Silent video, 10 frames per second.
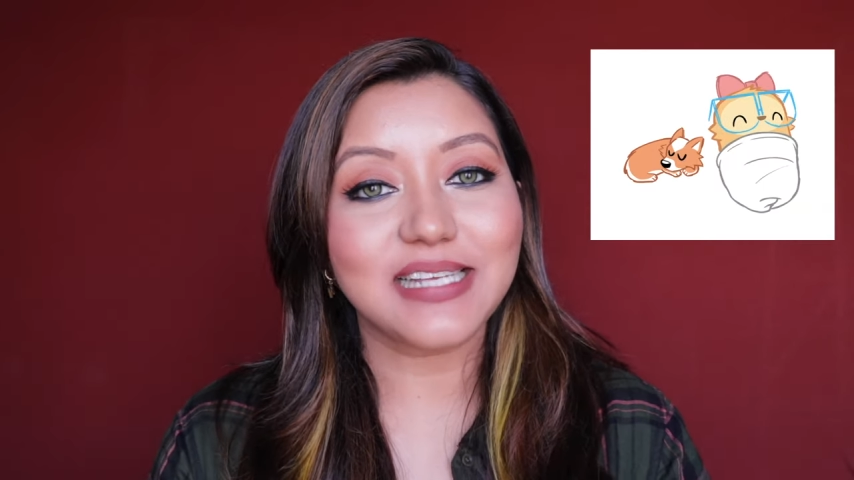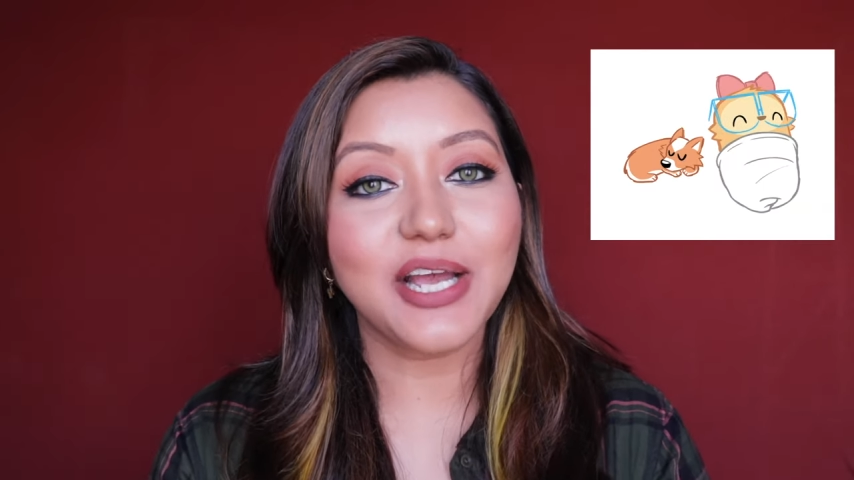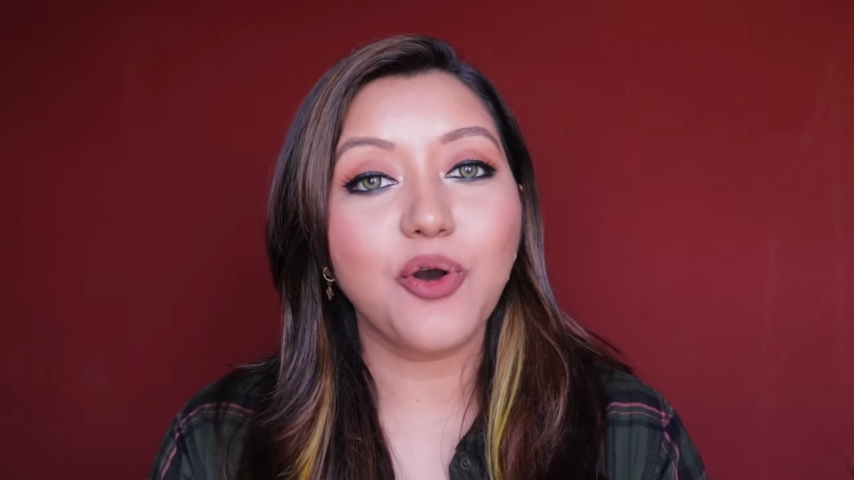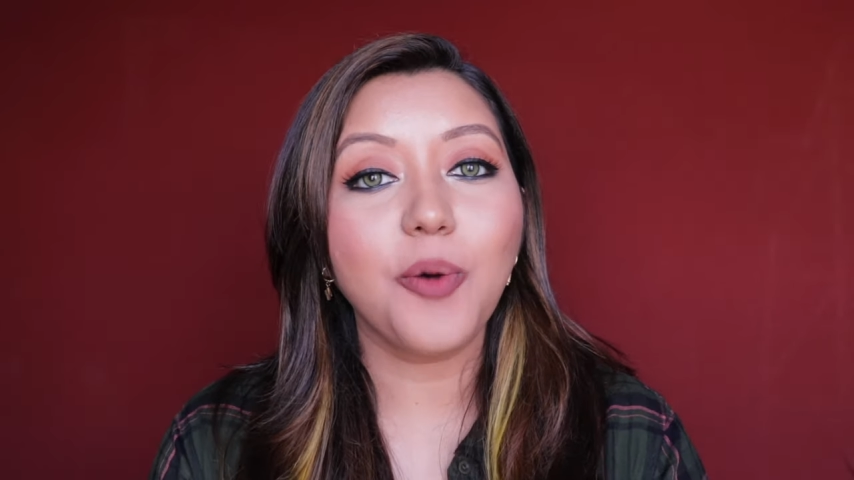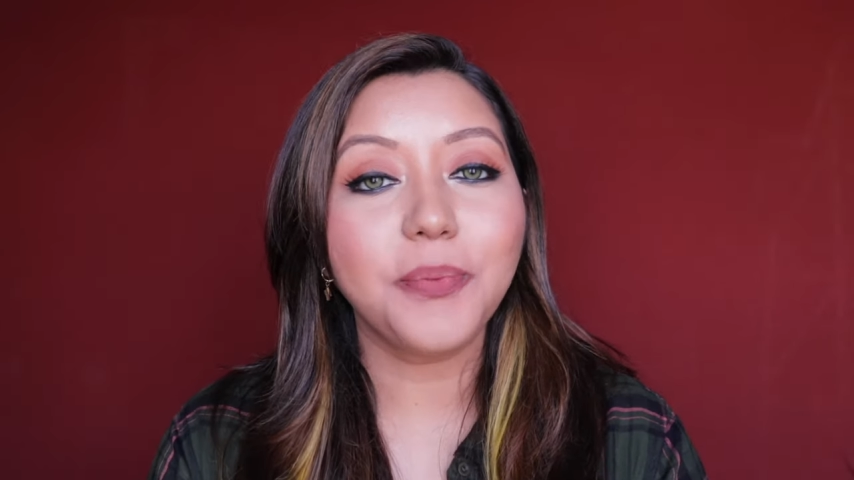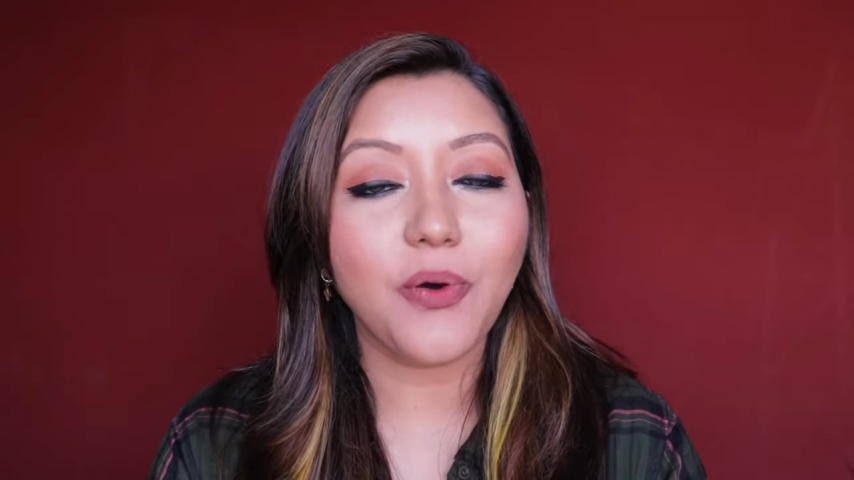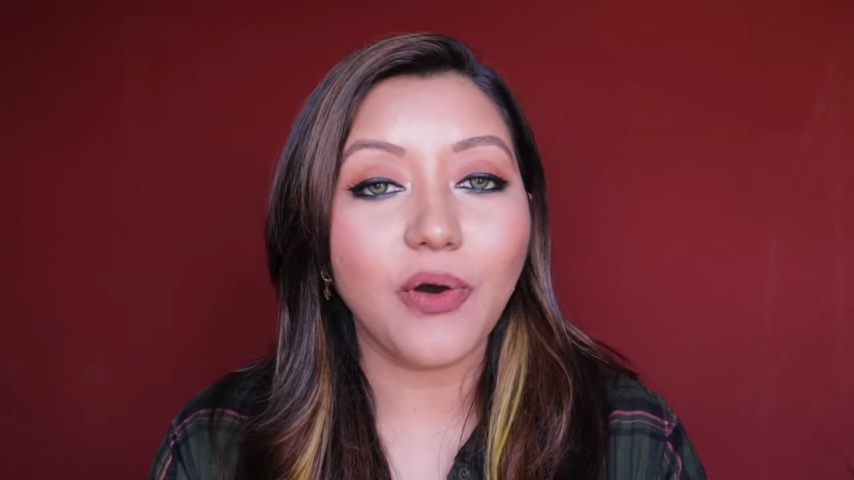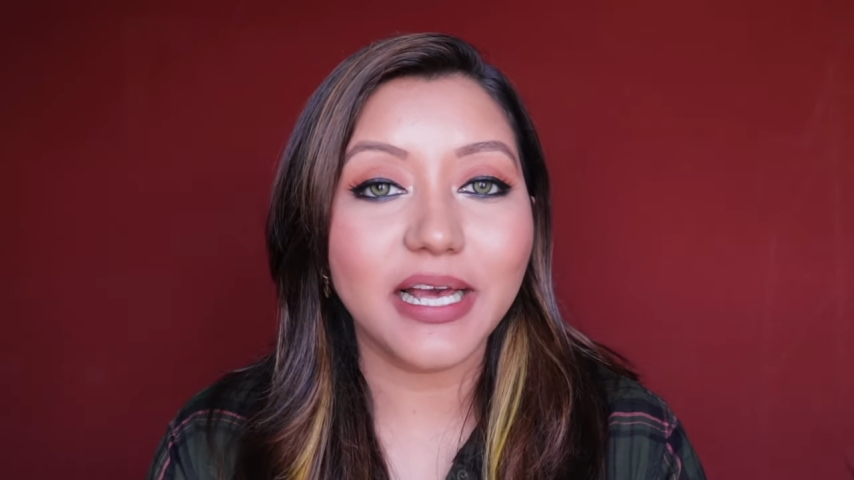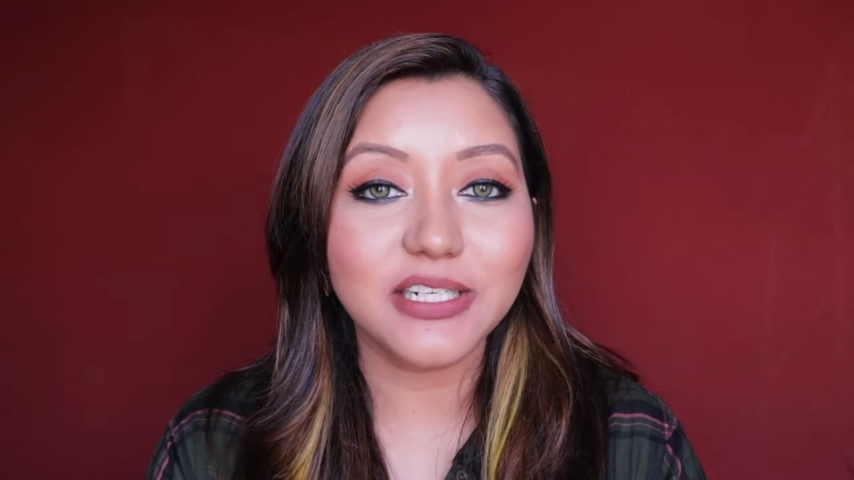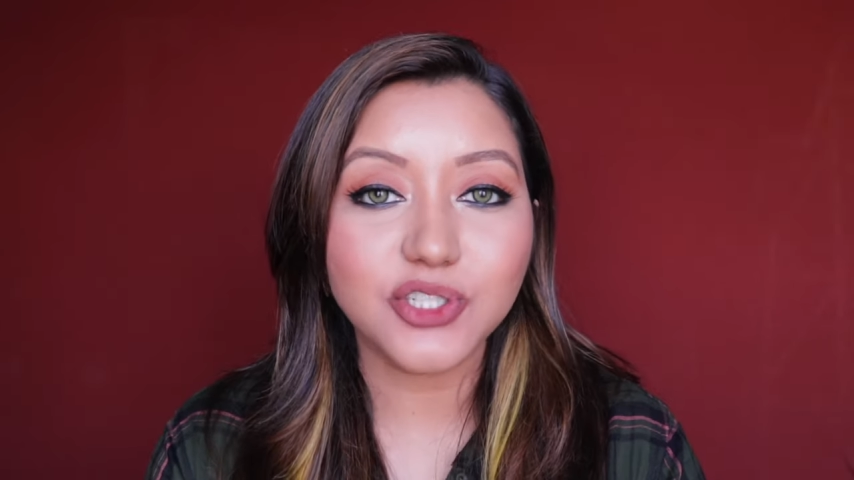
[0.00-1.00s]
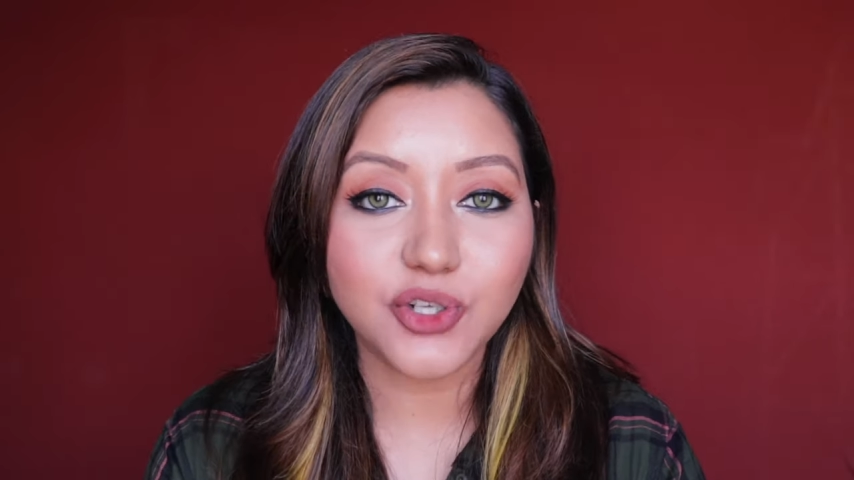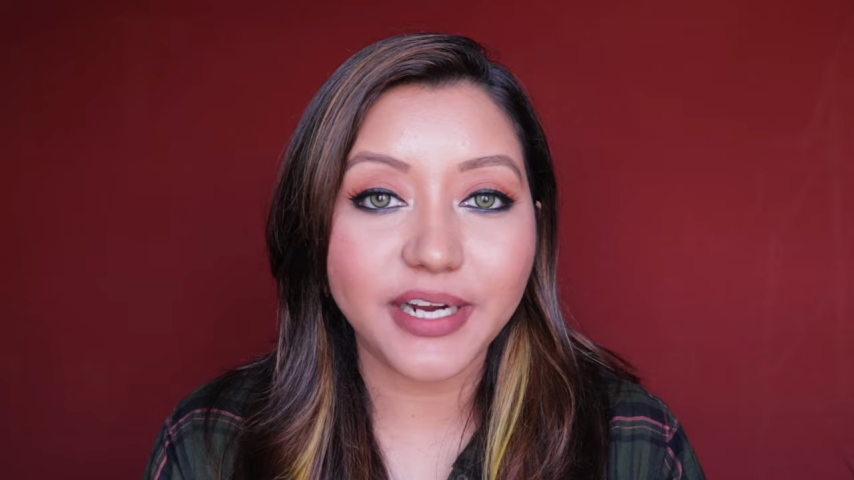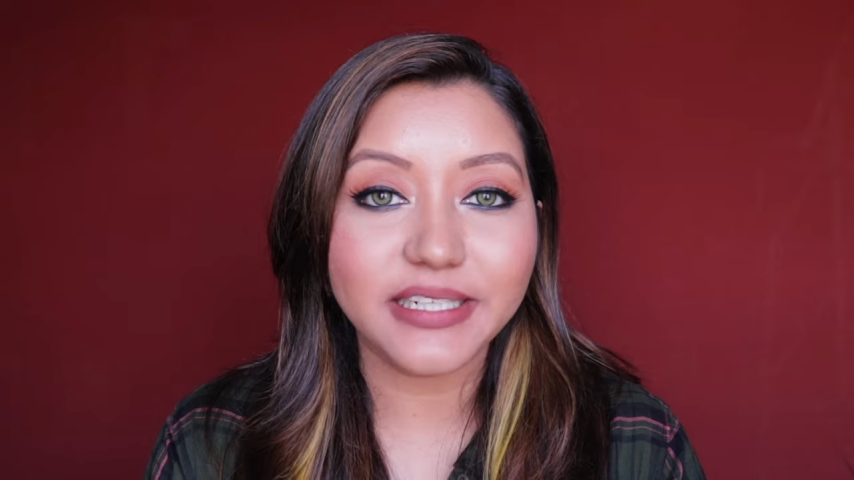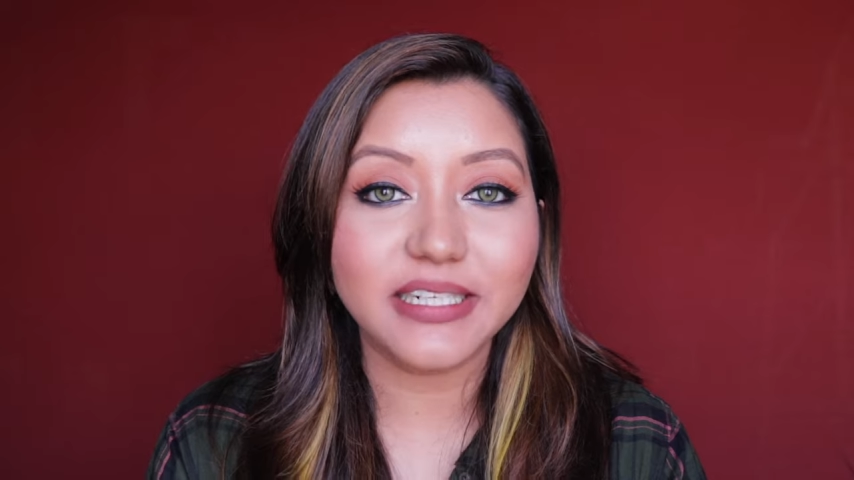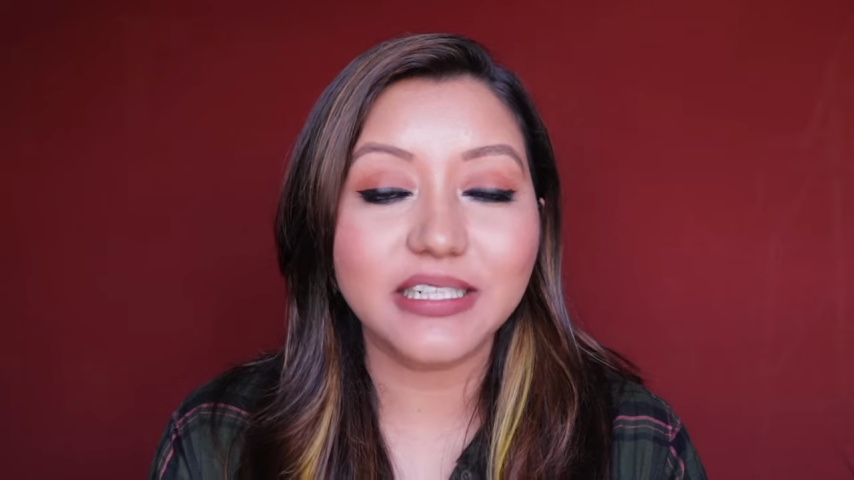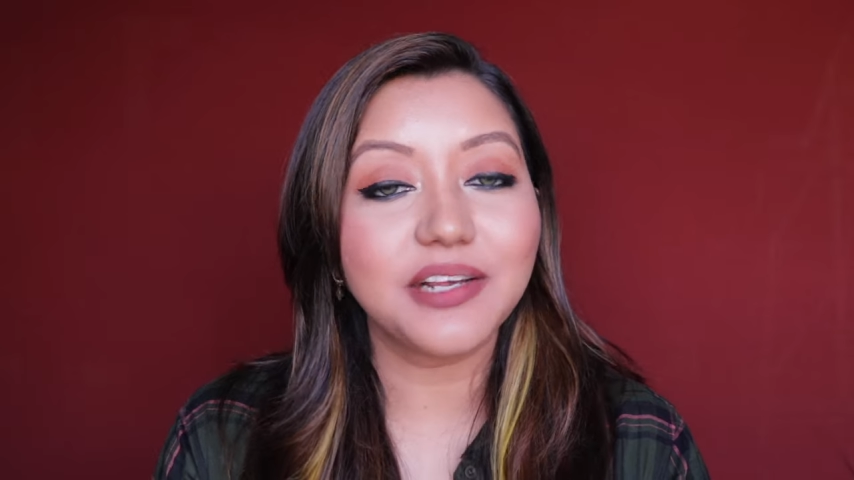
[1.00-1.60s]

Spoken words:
I hope you all enjoyed it.